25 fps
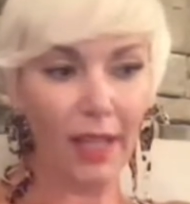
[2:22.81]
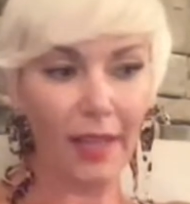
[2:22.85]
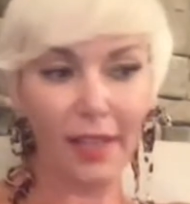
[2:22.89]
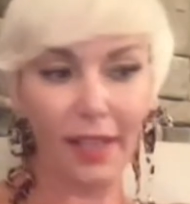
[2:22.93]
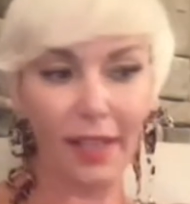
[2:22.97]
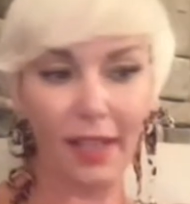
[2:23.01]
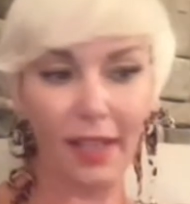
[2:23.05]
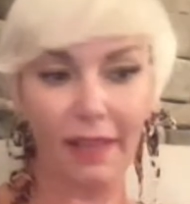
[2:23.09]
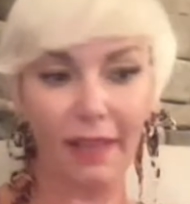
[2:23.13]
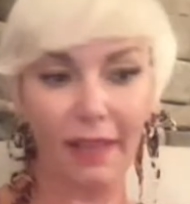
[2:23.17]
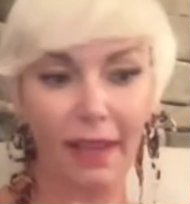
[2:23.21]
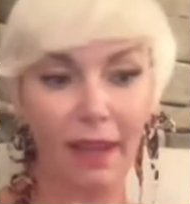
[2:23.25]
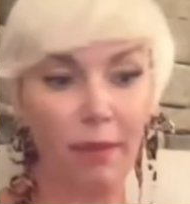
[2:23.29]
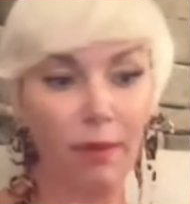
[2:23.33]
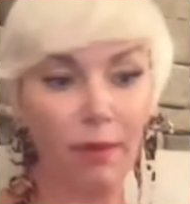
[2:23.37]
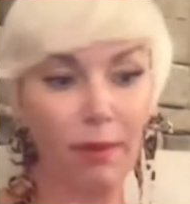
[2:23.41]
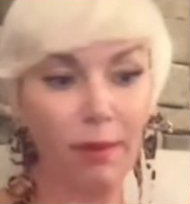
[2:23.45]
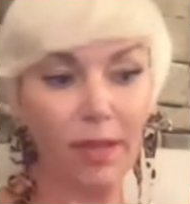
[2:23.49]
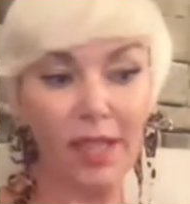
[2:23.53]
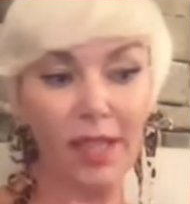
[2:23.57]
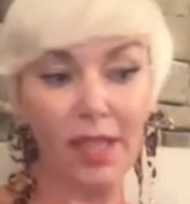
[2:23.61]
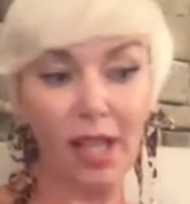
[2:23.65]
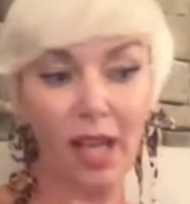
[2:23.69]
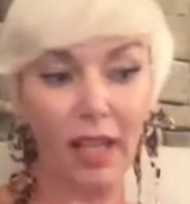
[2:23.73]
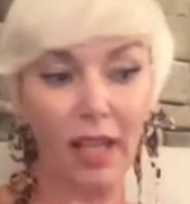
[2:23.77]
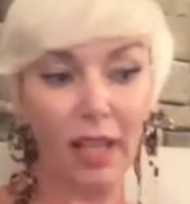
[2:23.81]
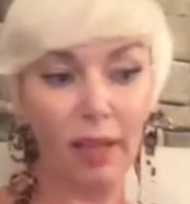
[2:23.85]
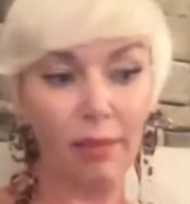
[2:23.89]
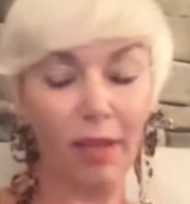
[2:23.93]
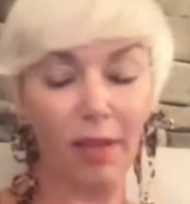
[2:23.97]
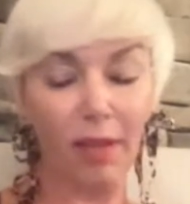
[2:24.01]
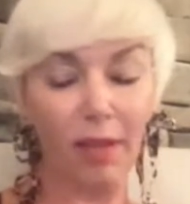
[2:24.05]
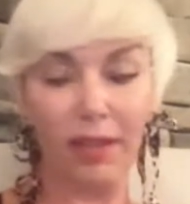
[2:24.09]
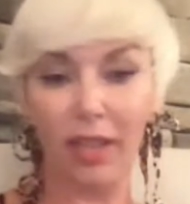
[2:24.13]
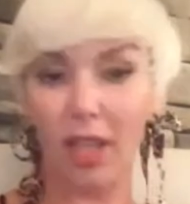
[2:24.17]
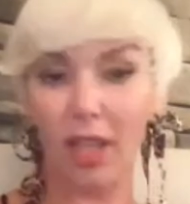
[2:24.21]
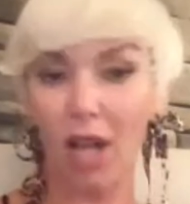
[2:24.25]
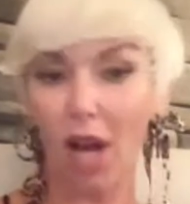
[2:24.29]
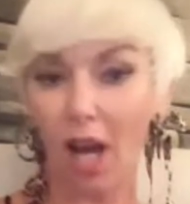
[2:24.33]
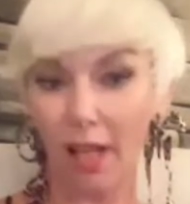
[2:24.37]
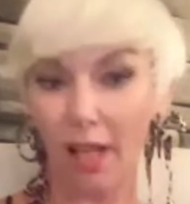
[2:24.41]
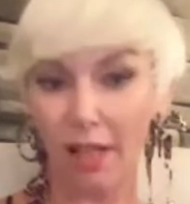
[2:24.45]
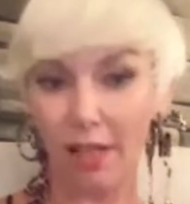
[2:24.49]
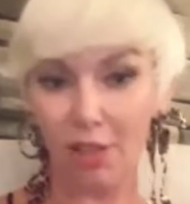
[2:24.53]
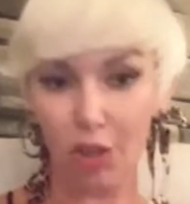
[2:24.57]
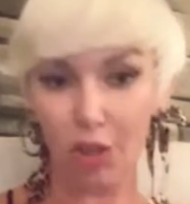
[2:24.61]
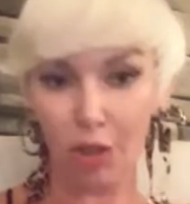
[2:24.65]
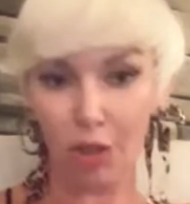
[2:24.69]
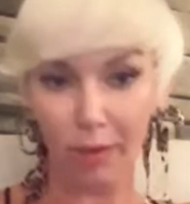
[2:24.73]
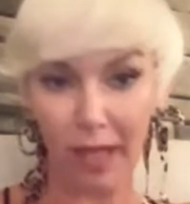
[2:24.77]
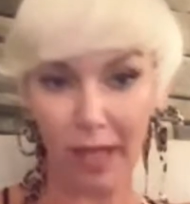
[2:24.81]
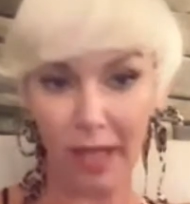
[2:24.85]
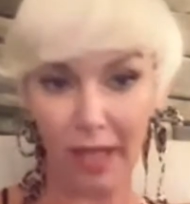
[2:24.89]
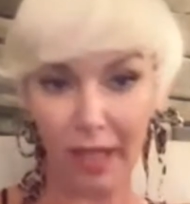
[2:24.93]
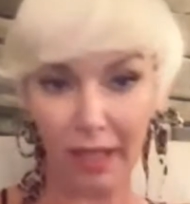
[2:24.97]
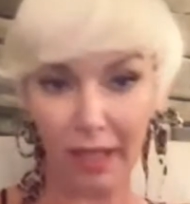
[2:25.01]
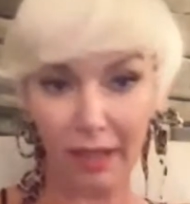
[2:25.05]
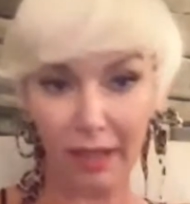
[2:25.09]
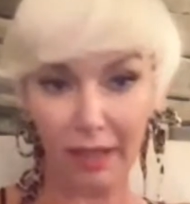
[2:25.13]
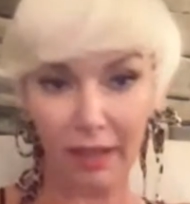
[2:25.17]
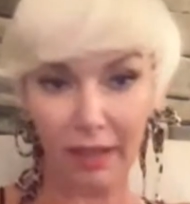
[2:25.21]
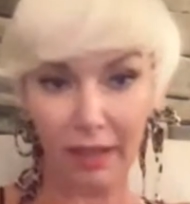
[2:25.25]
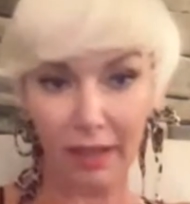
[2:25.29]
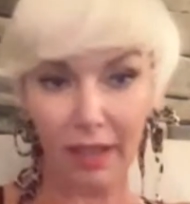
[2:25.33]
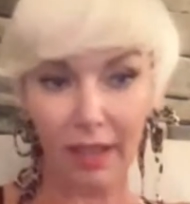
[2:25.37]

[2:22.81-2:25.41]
think that when we talk about the costuming,